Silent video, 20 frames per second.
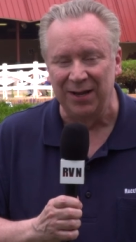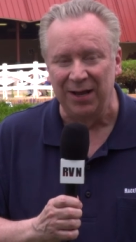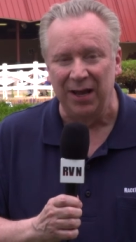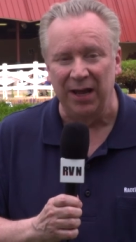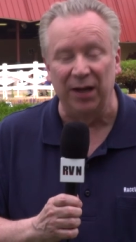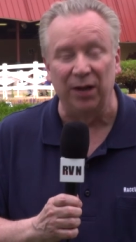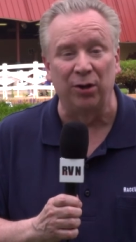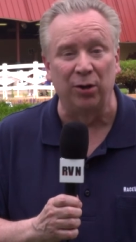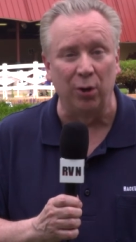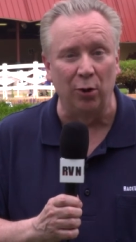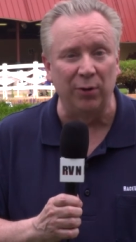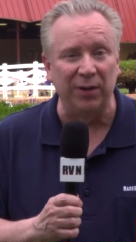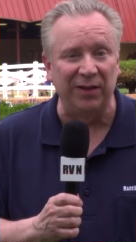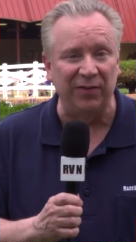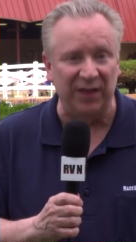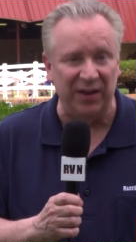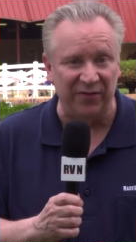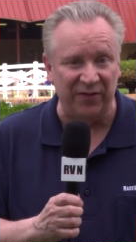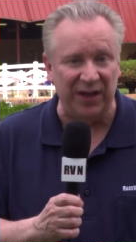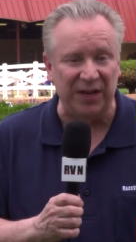including
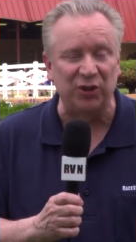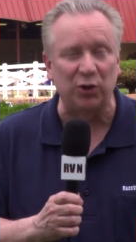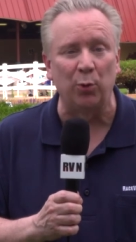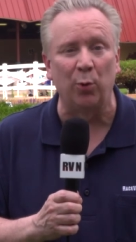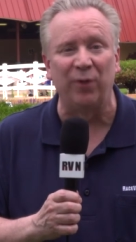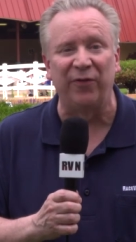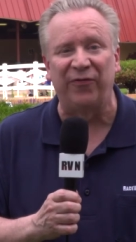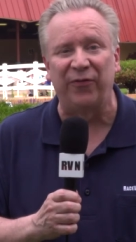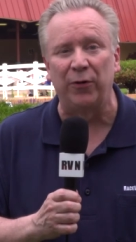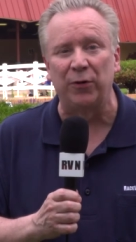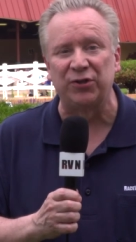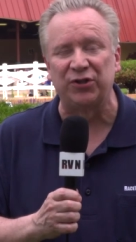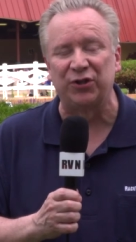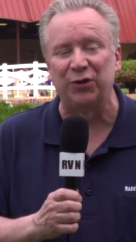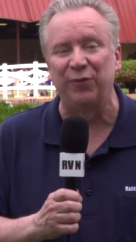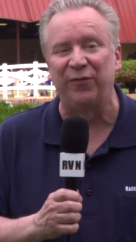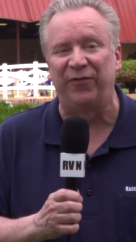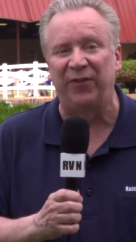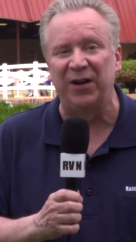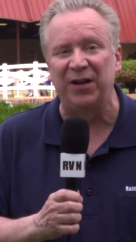the eventual first
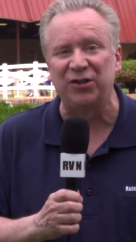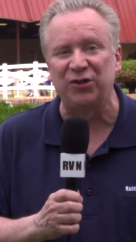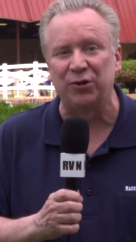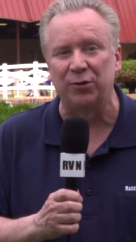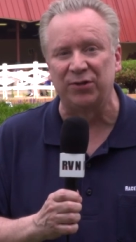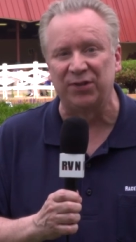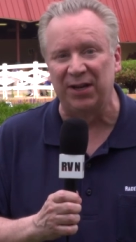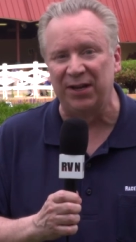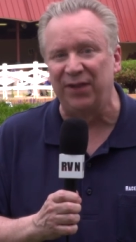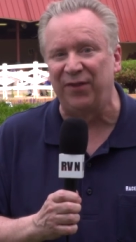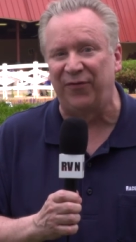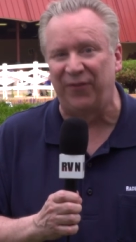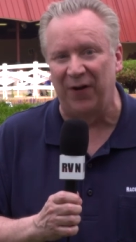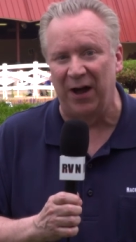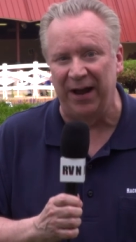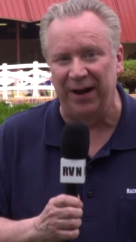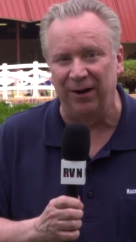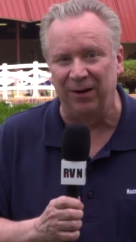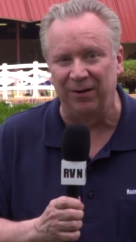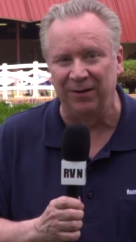two finishers in the
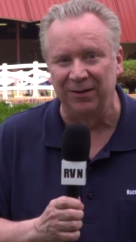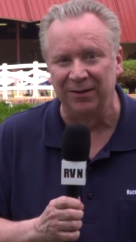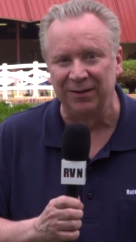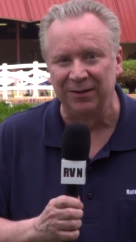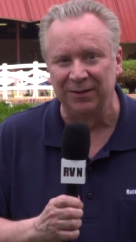final,